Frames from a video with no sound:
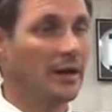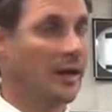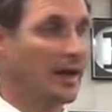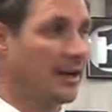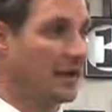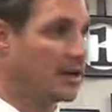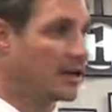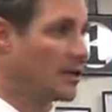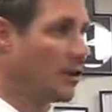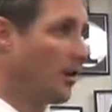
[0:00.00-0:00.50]

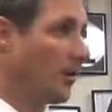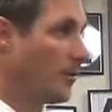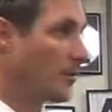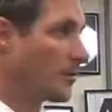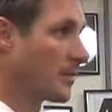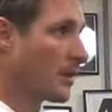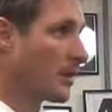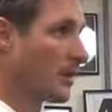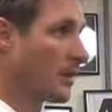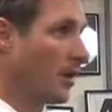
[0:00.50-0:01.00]
And so
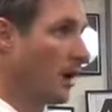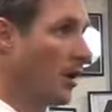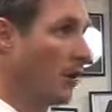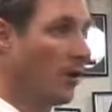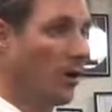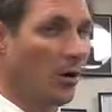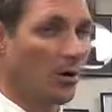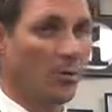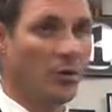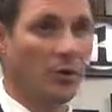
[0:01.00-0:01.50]
I
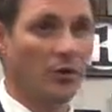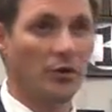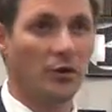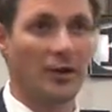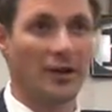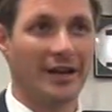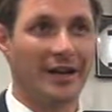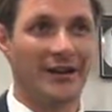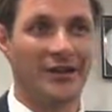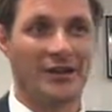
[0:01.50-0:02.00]
will, we'll
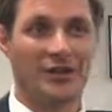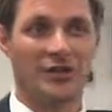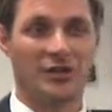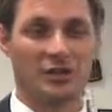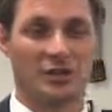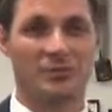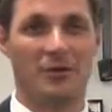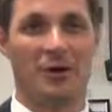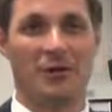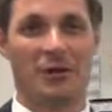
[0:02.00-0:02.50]
do it here in
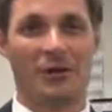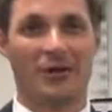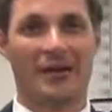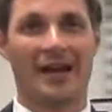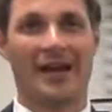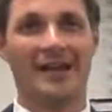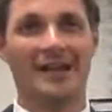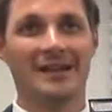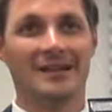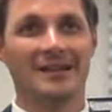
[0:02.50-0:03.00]
just a moment,
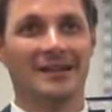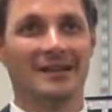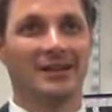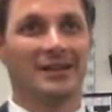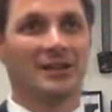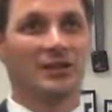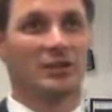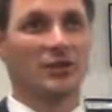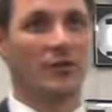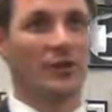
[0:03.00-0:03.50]
okay?
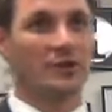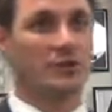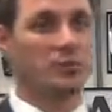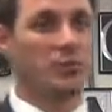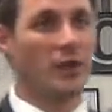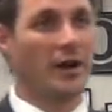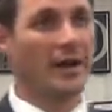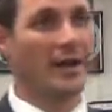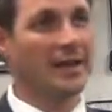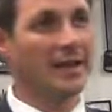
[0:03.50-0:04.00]
So let's
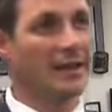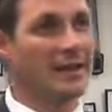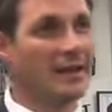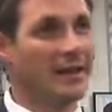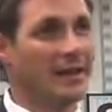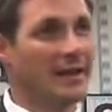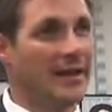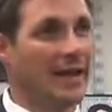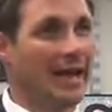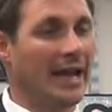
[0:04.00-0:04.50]
pray.
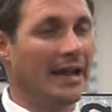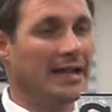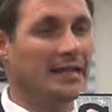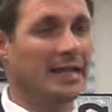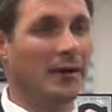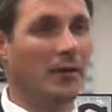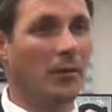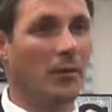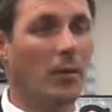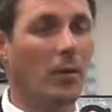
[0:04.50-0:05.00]
And
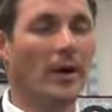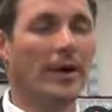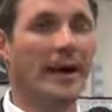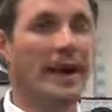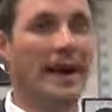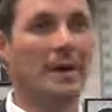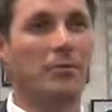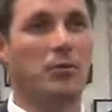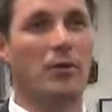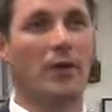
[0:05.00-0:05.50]
uh, when
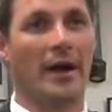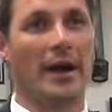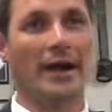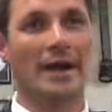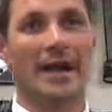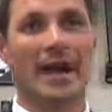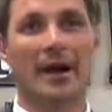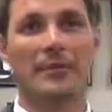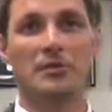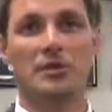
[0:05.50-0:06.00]
I
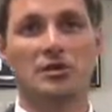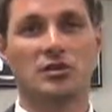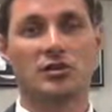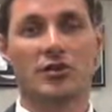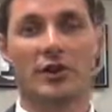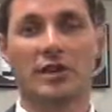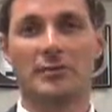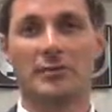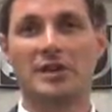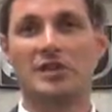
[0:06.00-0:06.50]
pray, I'm just
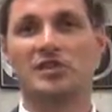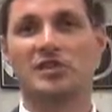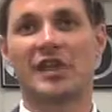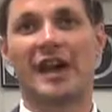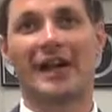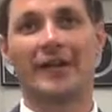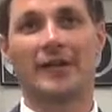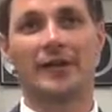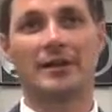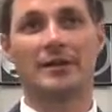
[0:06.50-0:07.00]
going to be
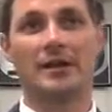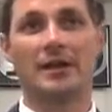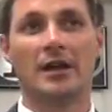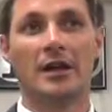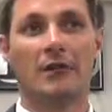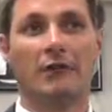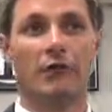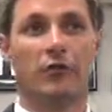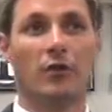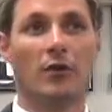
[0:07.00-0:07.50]
silent
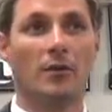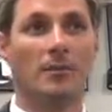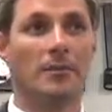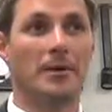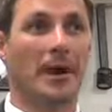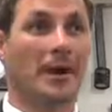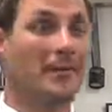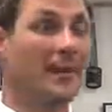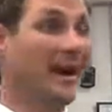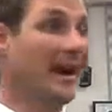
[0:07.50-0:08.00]
for
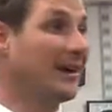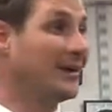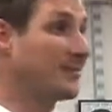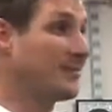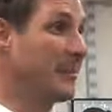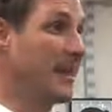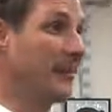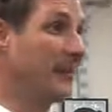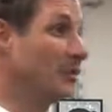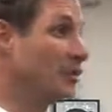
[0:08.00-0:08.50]

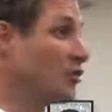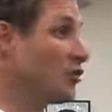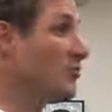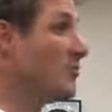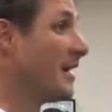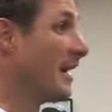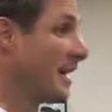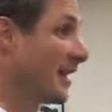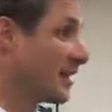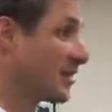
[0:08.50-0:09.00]
about maybe two
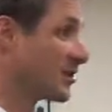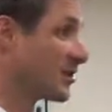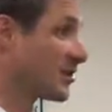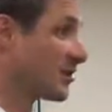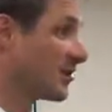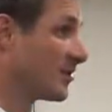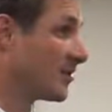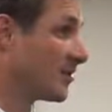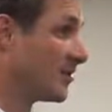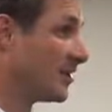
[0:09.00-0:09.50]

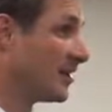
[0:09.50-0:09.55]
minutes.